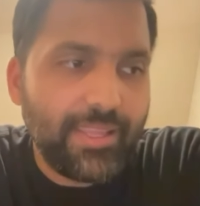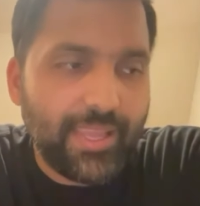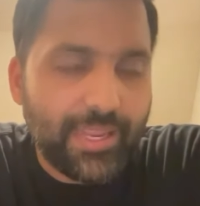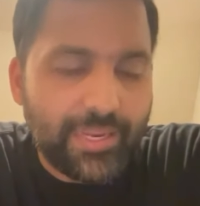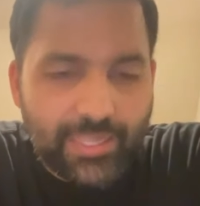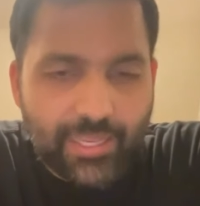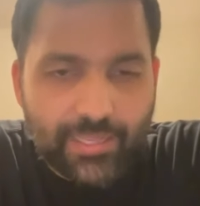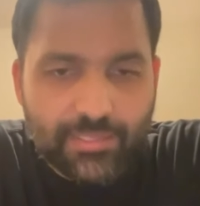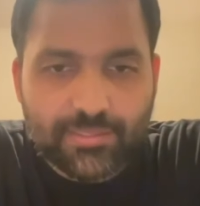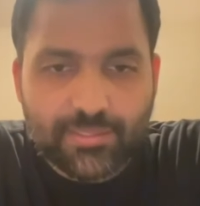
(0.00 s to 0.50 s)

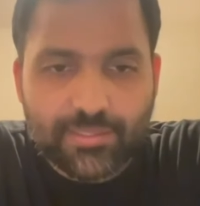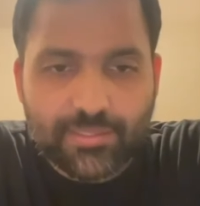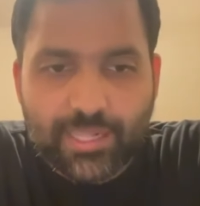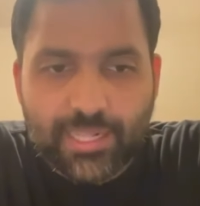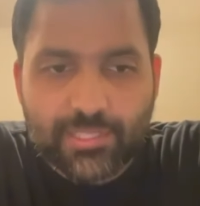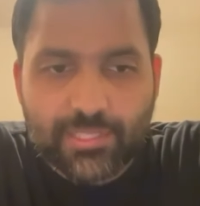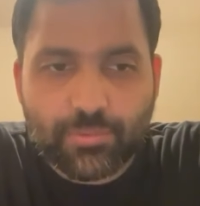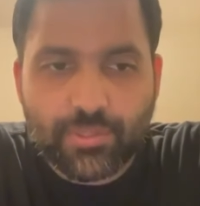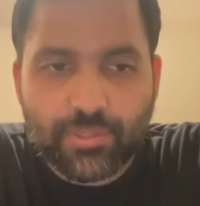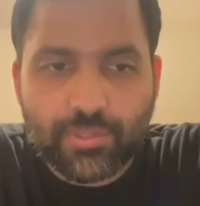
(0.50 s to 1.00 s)
and yes
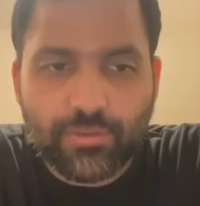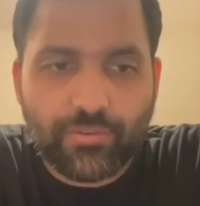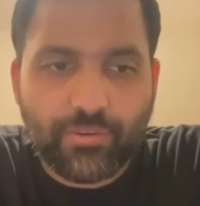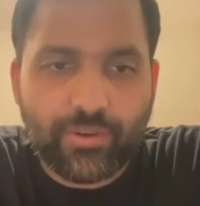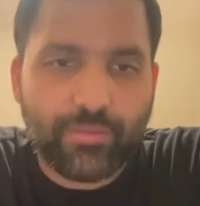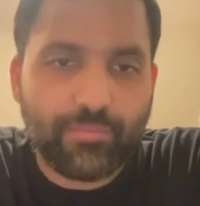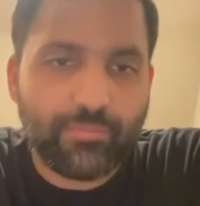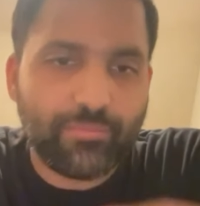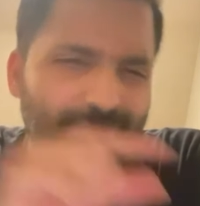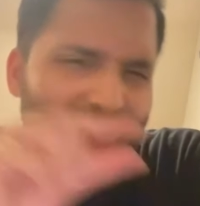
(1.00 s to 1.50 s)
that's where the
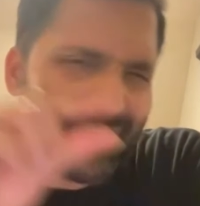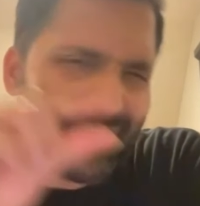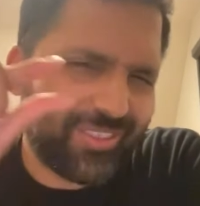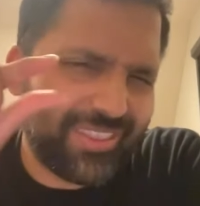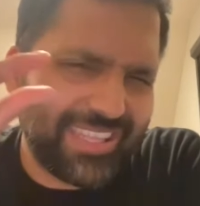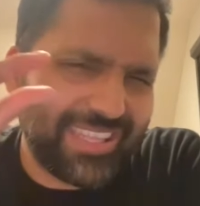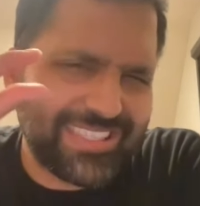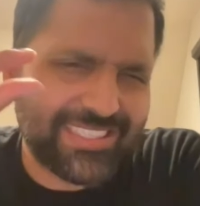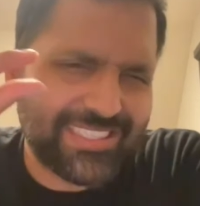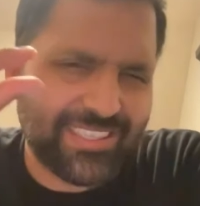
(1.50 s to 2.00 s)
dream you know
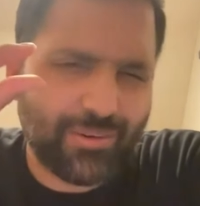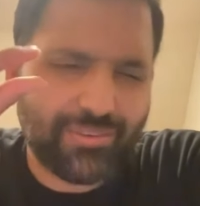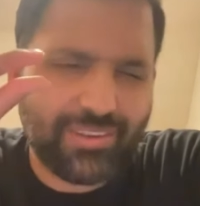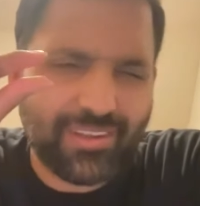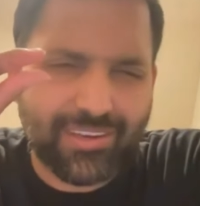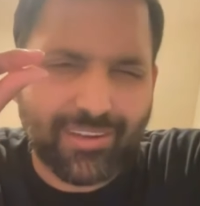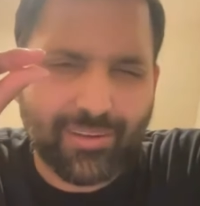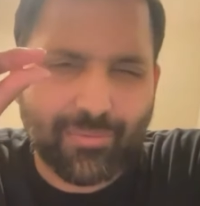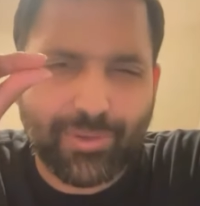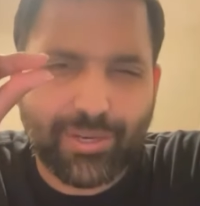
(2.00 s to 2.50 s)
thins out a
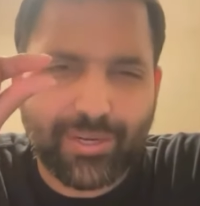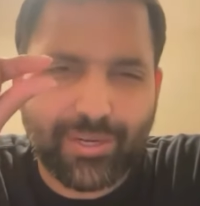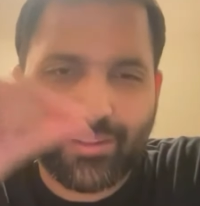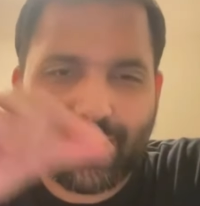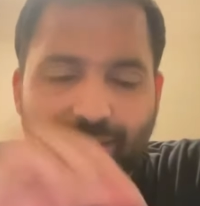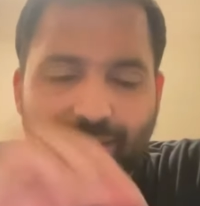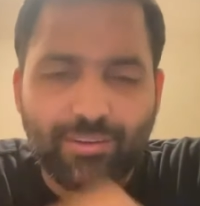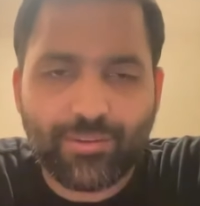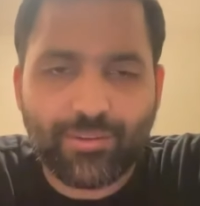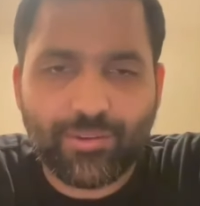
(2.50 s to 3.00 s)
little bit
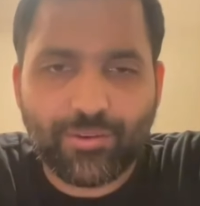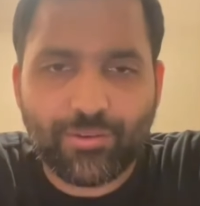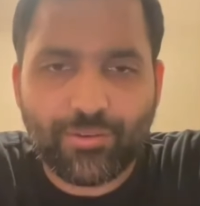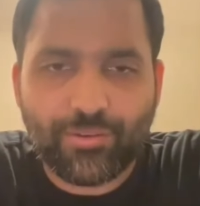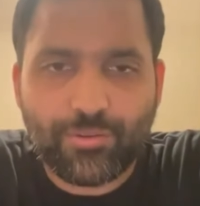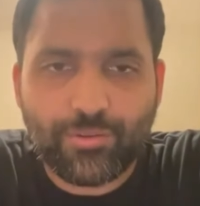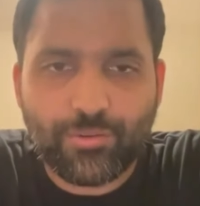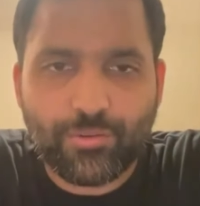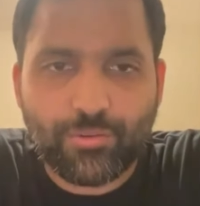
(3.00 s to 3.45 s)
and then you know you, you